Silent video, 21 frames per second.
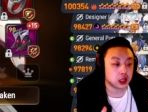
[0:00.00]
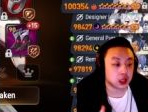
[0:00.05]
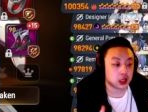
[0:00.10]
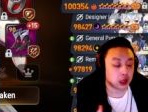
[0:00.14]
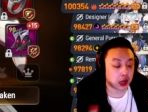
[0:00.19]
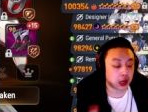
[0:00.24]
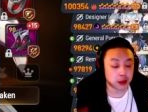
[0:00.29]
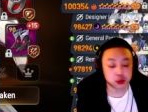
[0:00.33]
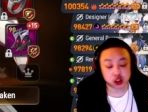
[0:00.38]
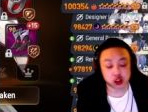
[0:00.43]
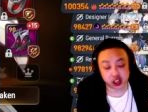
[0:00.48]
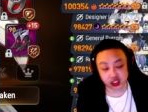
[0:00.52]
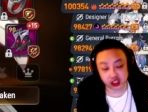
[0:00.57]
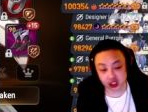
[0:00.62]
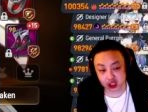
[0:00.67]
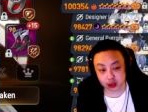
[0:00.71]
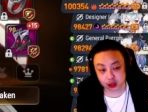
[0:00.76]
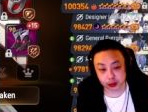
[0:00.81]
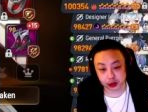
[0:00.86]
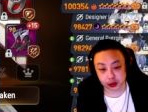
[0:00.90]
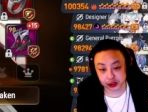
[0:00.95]
I'm trying
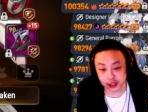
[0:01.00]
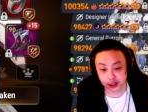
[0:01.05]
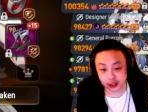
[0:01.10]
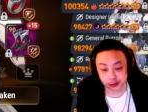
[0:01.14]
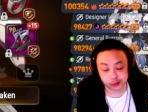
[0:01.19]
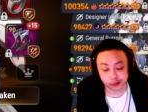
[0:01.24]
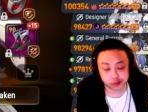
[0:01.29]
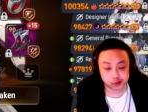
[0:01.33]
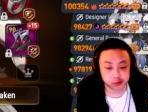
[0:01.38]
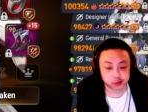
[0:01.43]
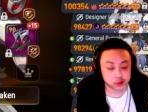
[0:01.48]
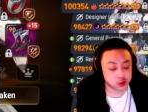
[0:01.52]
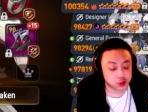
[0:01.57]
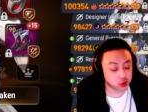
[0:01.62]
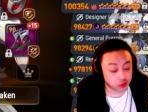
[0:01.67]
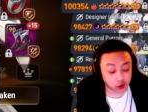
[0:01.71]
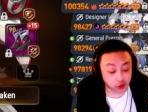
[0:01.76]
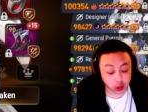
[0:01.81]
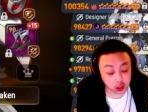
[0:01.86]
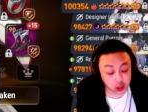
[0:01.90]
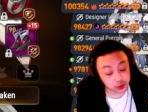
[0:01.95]
this build out. So
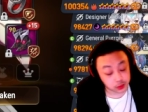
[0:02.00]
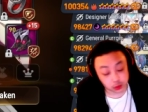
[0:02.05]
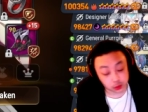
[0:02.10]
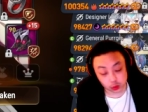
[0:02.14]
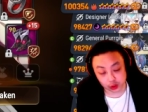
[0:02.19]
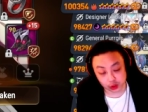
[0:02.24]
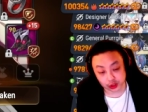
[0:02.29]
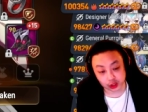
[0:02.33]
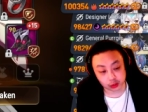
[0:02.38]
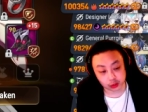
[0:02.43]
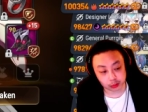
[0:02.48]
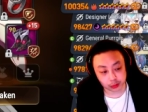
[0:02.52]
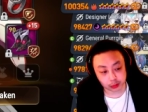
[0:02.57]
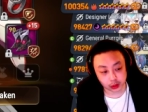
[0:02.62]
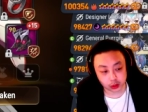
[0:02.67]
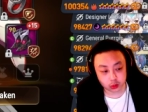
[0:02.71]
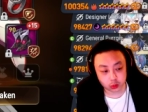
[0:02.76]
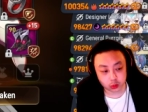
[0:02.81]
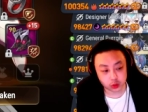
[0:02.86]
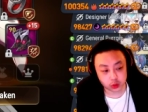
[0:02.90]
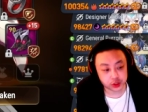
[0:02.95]
far it's been working,
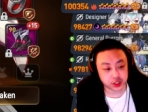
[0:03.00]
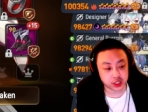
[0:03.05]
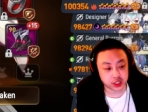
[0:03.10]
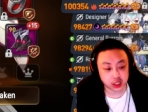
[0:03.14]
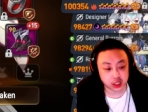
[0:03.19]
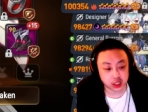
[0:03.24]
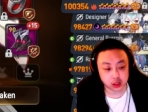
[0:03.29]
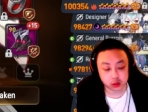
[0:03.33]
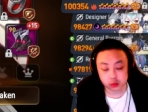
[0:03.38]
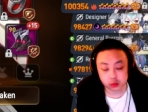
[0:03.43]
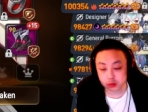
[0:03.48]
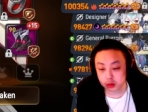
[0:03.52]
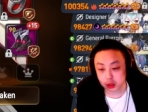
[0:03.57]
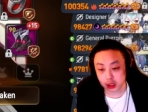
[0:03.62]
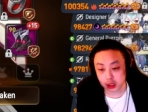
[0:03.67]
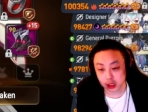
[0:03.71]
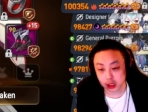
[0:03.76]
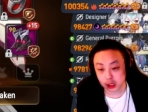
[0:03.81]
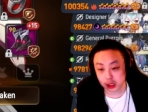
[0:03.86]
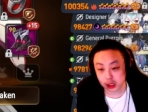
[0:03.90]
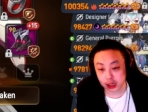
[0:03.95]
but we'll see
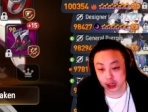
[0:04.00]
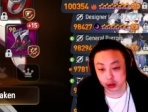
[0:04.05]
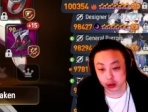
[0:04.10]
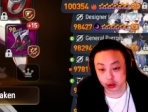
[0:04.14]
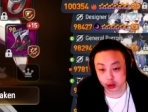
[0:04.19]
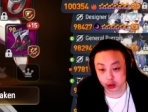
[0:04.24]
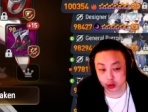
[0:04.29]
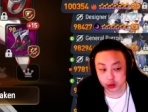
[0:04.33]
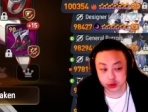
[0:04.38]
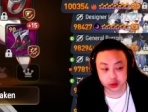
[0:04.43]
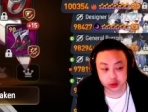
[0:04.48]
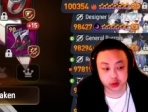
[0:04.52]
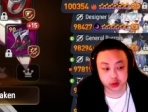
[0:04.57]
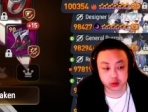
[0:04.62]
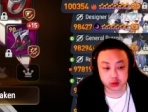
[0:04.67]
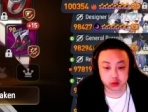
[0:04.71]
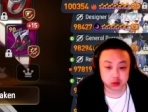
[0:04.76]
how it goes.